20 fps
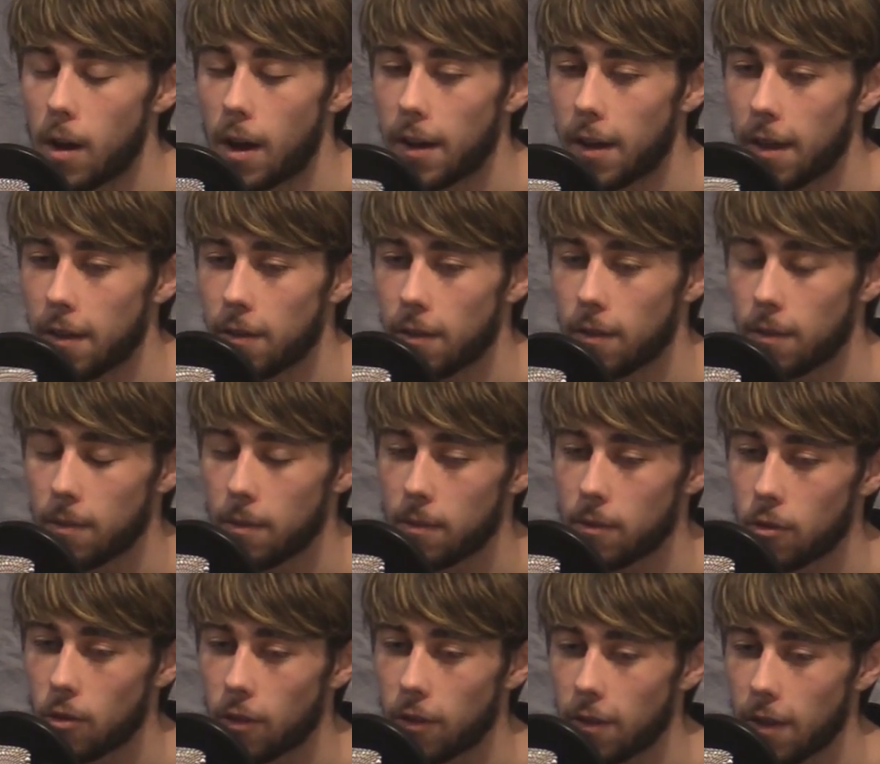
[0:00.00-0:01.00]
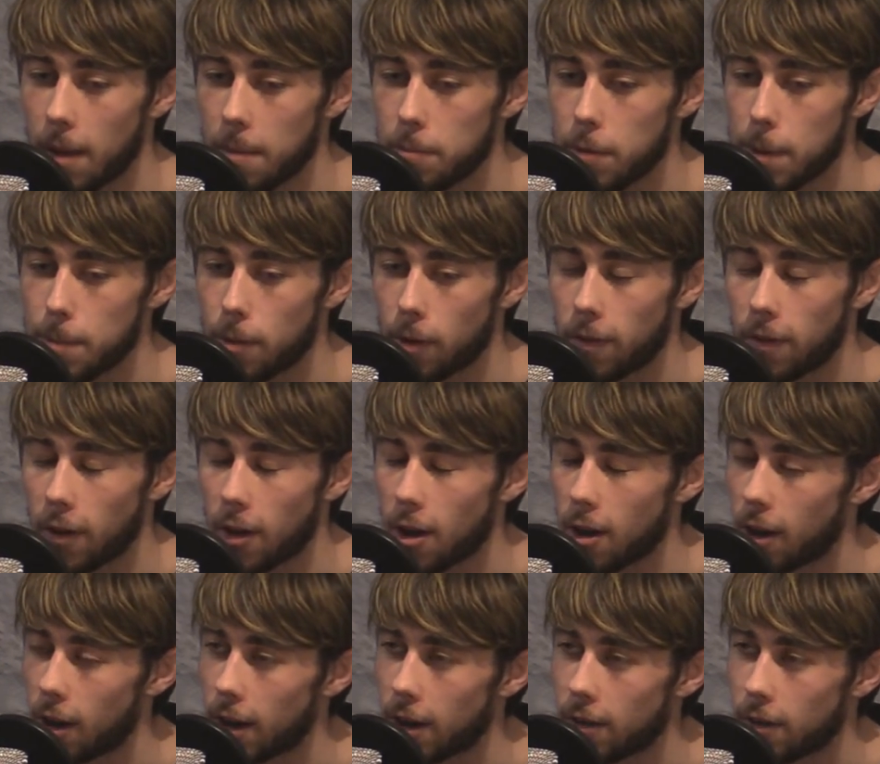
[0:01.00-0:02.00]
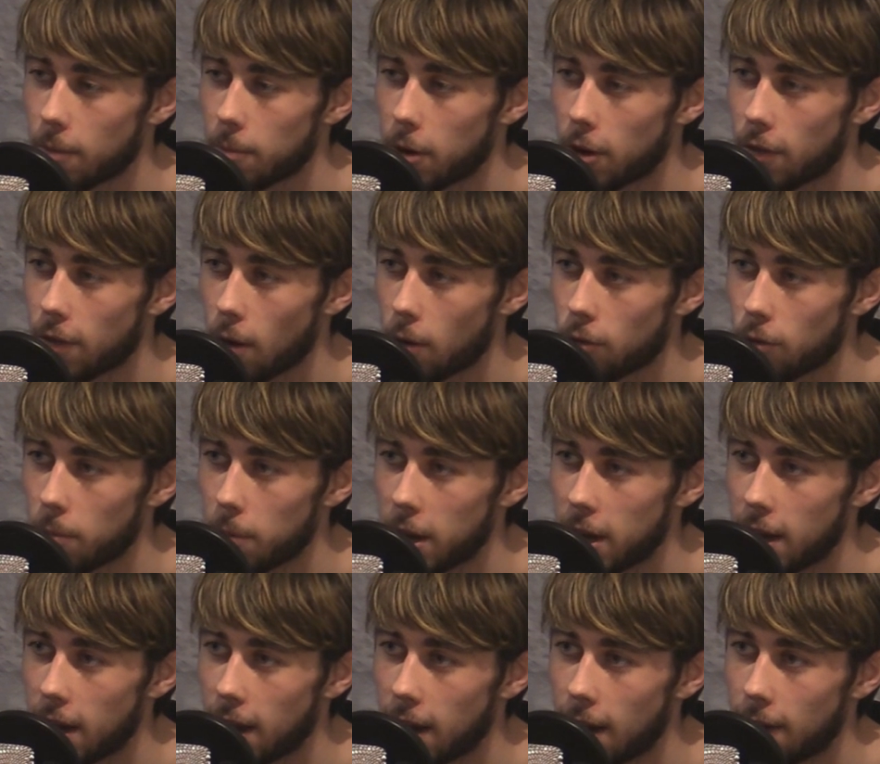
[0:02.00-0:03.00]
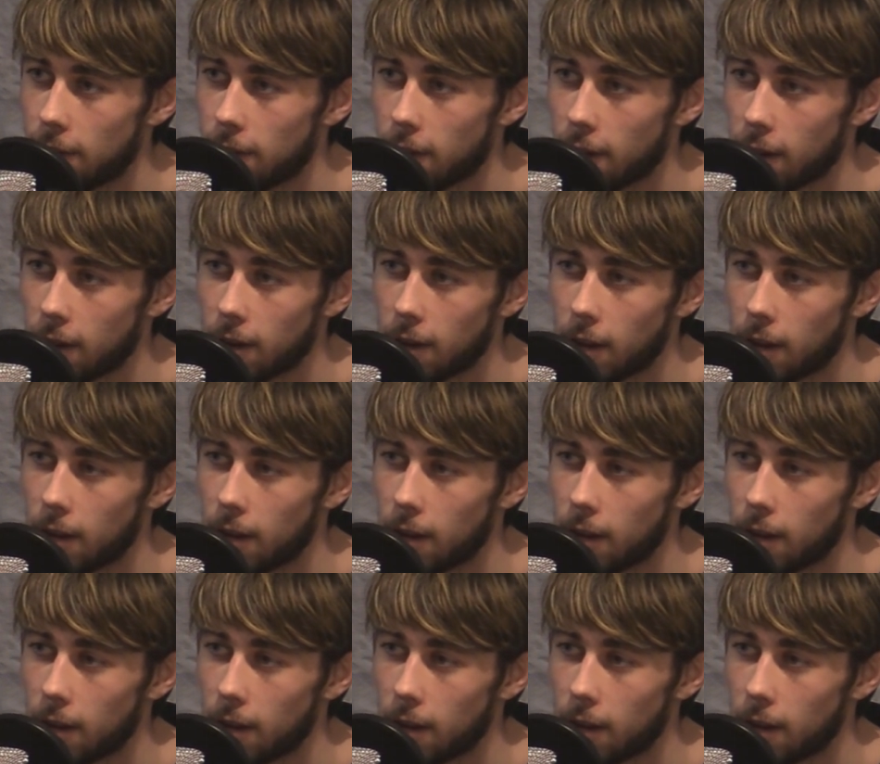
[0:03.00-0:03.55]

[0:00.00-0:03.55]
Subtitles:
I guess just send people to kind of like some of your social media and everything.